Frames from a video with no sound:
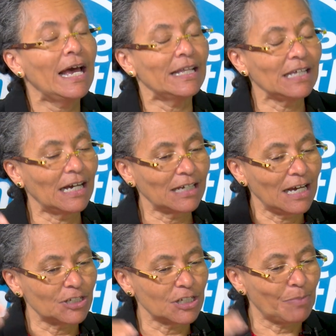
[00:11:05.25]
And the
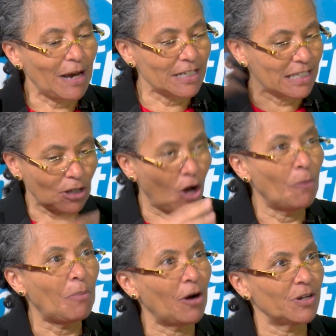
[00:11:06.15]
unconscious bias is
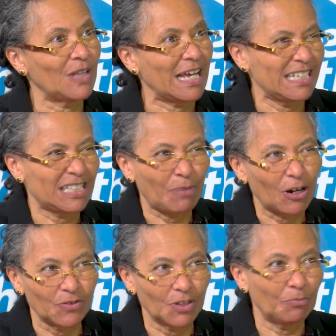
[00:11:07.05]
all part in that. It's
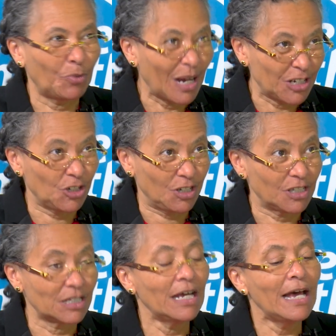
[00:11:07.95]
part of the
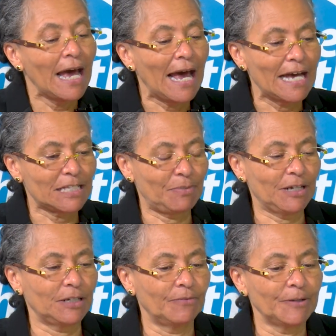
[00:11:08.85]
prejudice
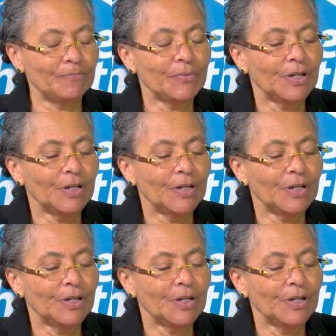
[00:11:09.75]
aspect of it.